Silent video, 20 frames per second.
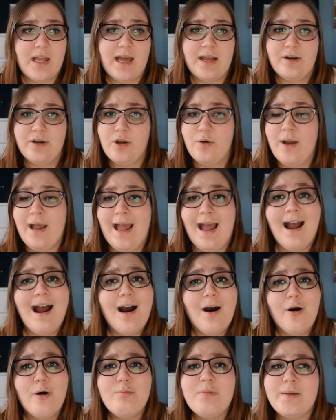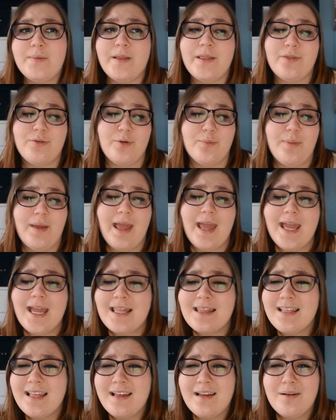I don't know how, maybe through
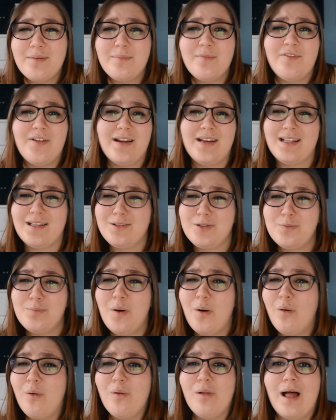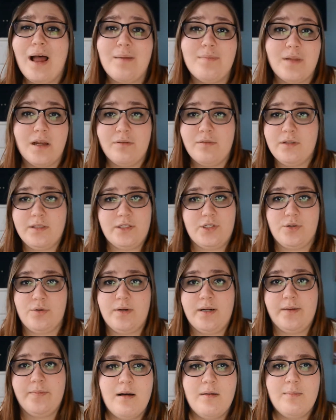paying them, finding a loophole, I'm not really
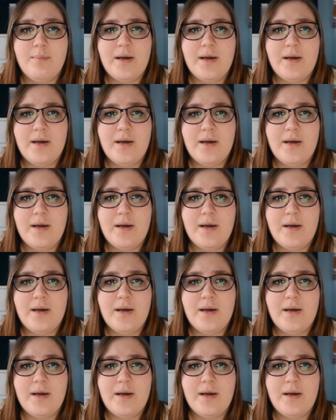sure.